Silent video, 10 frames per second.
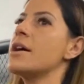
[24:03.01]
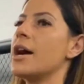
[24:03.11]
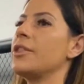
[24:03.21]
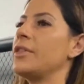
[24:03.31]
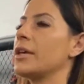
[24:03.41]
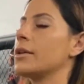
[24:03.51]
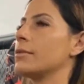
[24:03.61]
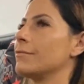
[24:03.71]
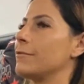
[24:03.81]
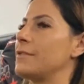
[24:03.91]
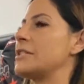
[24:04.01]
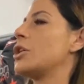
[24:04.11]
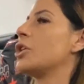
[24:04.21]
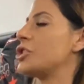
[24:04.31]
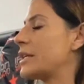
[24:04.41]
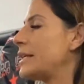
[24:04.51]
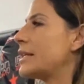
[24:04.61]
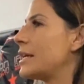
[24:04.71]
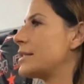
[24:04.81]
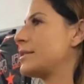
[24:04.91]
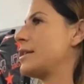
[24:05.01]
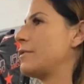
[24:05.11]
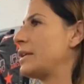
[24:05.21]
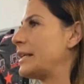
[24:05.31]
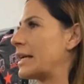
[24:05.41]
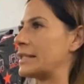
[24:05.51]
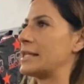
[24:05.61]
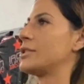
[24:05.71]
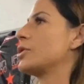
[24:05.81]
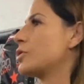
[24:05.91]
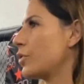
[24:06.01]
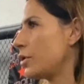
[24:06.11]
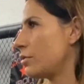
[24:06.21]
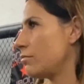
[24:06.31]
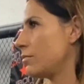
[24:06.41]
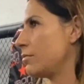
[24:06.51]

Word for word: I think physiologically there is definitely like a testosterone